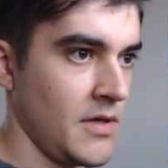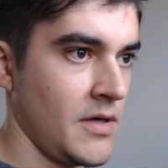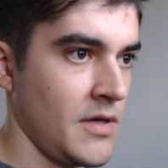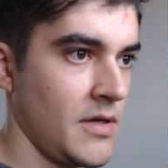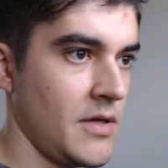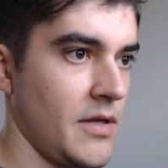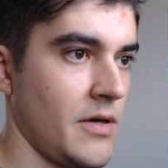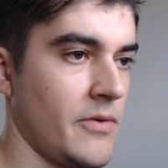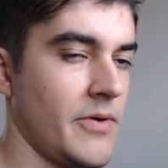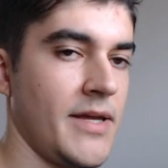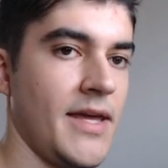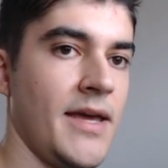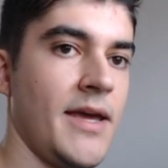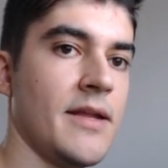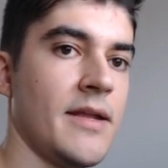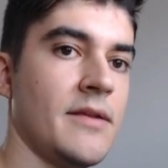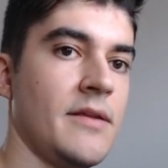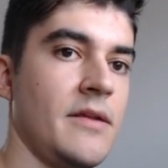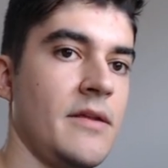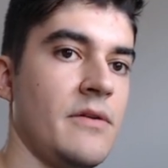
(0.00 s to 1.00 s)
Now
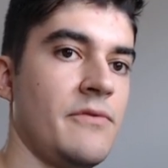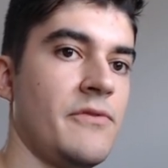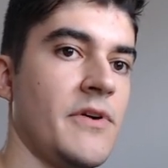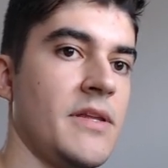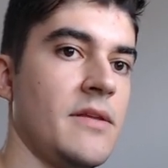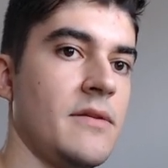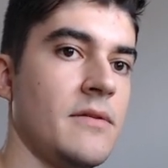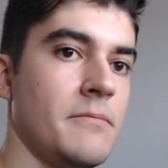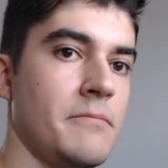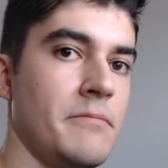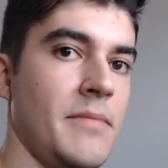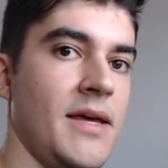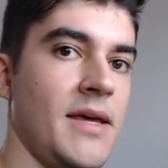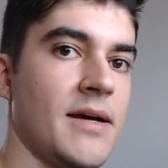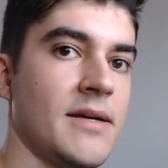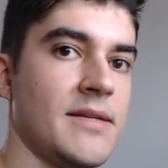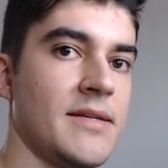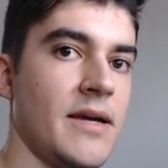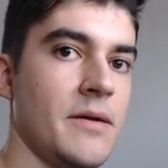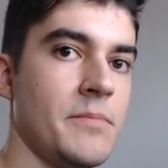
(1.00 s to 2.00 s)
again, if I make
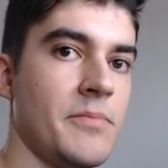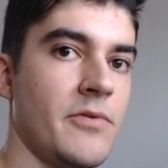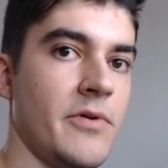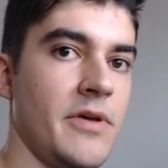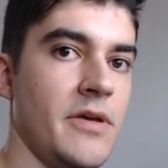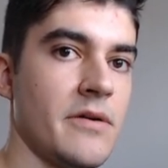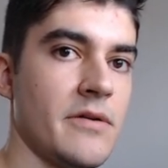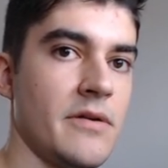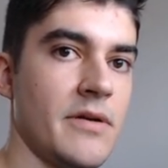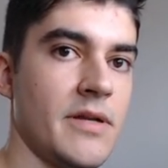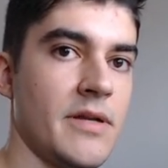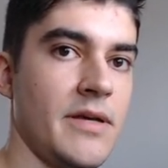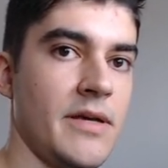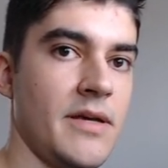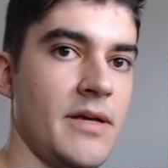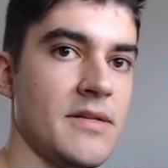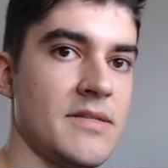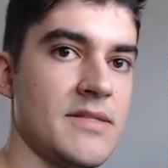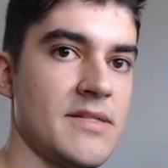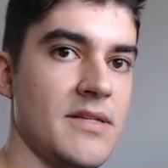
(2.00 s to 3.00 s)
a typo here and I
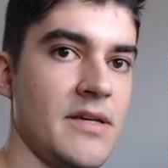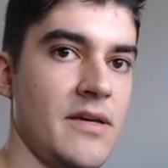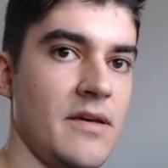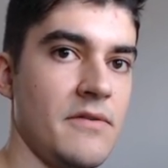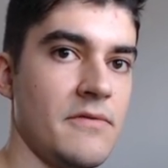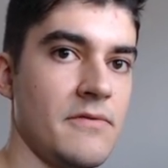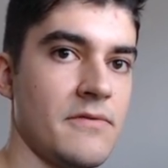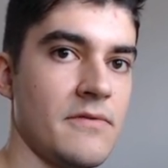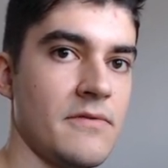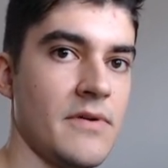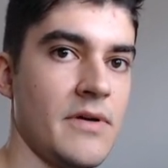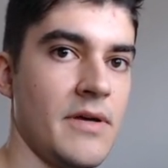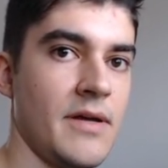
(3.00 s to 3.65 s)
hit save,